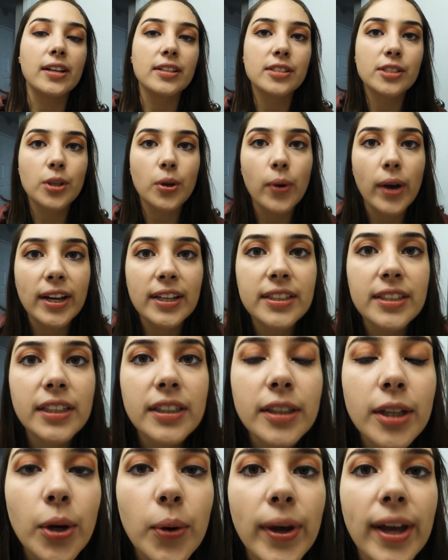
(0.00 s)
so I did
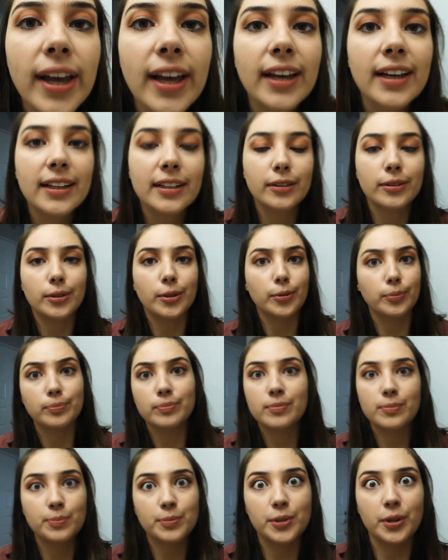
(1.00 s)
go ahead, oh
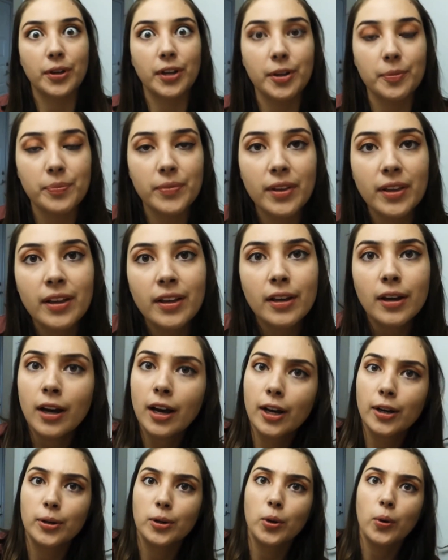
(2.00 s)
sorry,
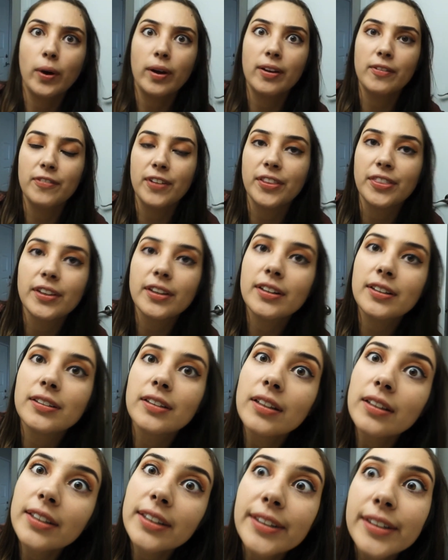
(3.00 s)
I don't know why I felt the need to
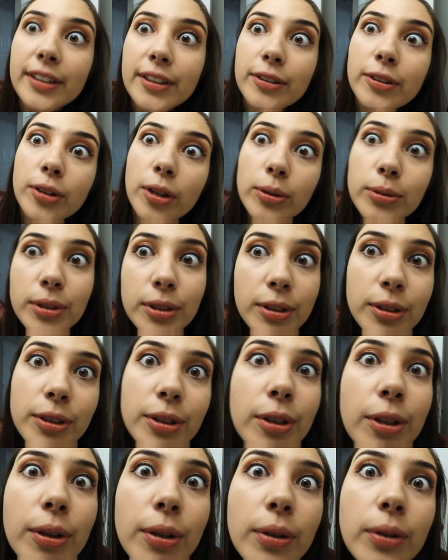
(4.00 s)
lean in closer to
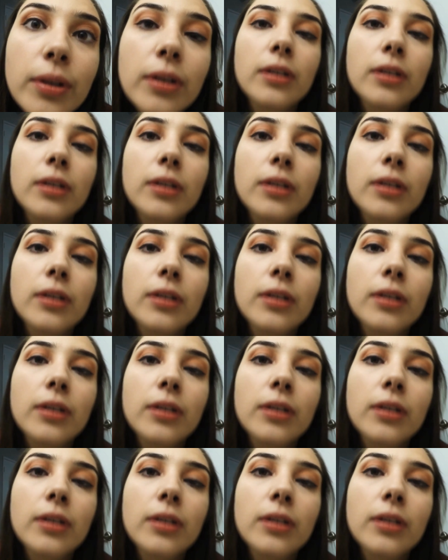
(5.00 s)
you.